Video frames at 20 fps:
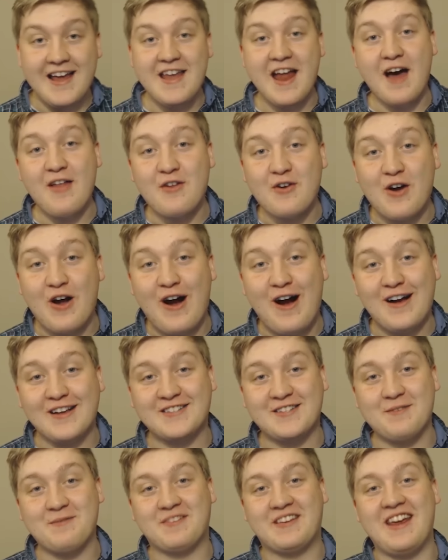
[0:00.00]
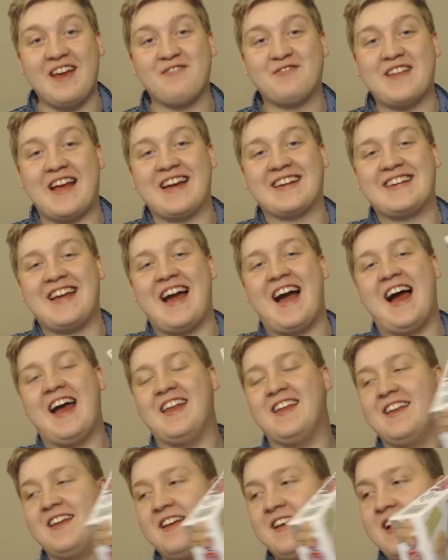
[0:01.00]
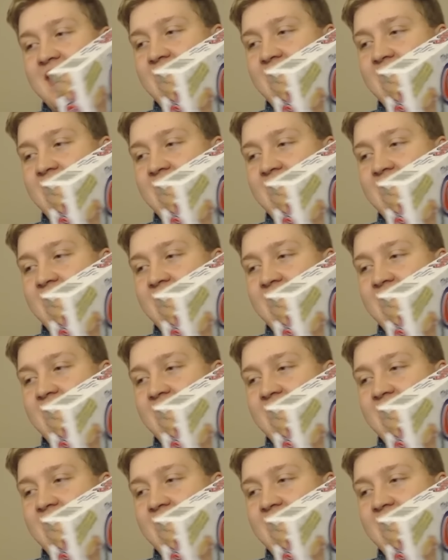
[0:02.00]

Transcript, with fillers: Another awesome gift I got.